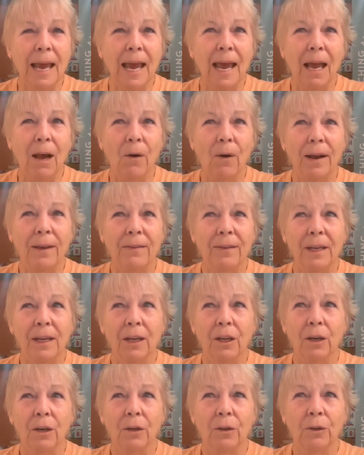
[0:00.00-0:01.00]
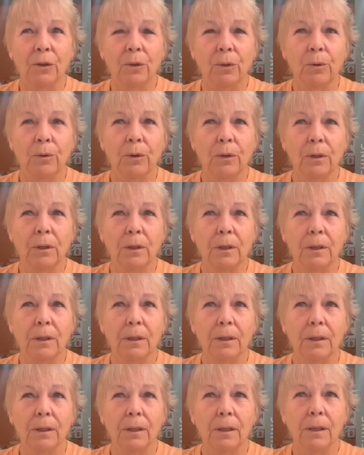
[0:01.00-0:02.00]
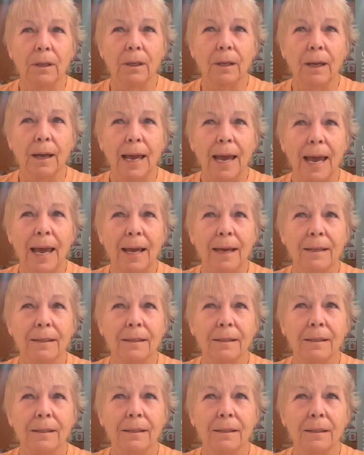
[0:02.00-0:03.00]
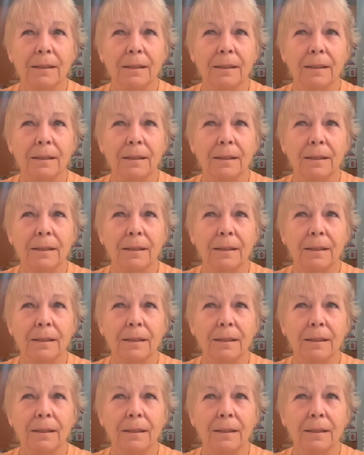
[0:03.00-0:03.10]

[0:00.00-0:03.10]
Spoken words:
I think Google has